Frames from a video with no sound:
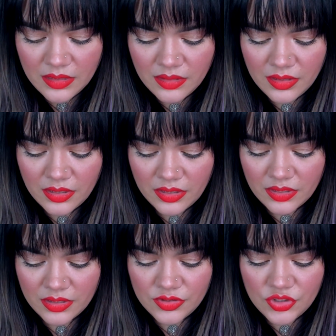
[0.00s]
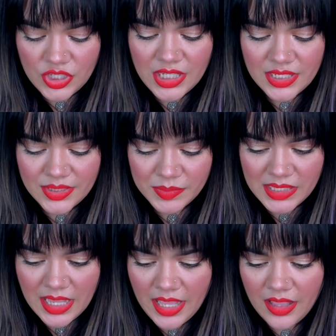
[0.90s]
Ugh, geez, what
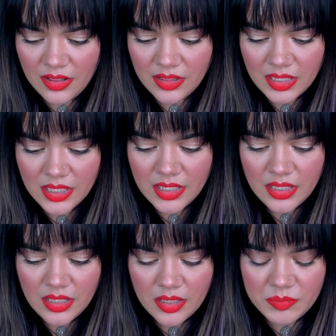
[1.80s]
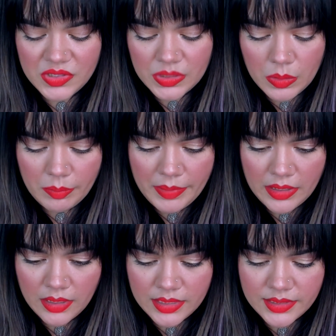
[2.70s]
the hell? I'm so
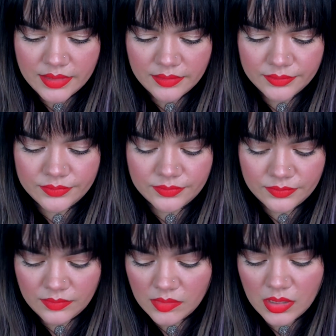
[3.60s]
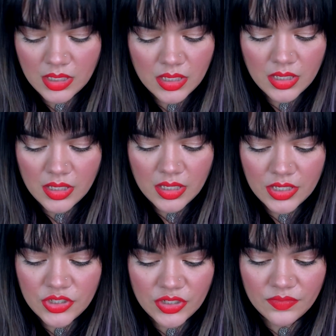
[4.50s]
embarrassed. I
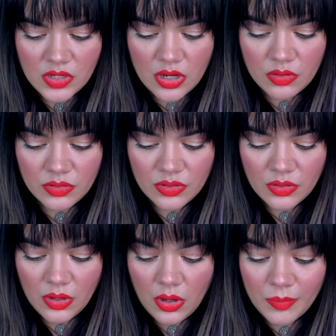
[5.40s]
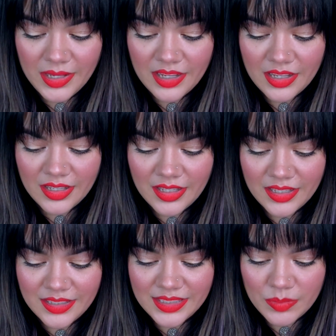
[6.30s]
should have known. Oh my
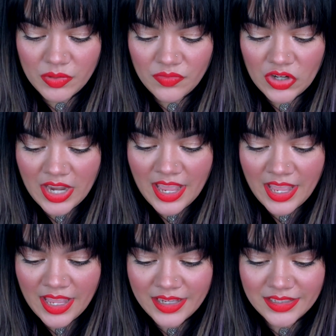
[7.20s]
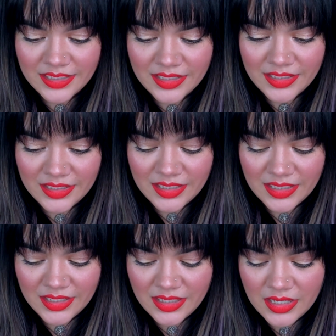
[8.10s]
god, it's above her head!
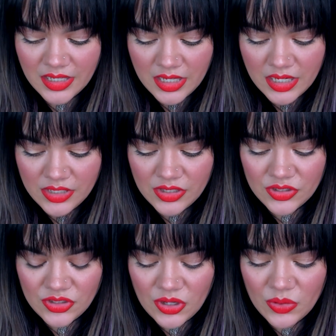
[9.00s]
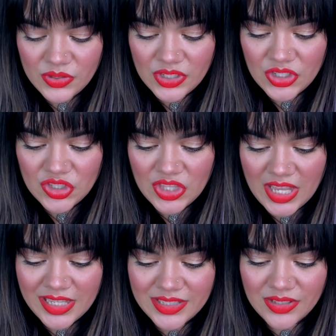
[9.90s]
There's no such
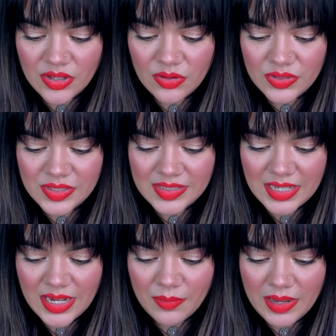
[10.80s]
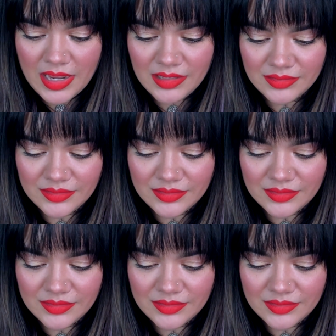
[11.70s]
thing as ghosts anyway.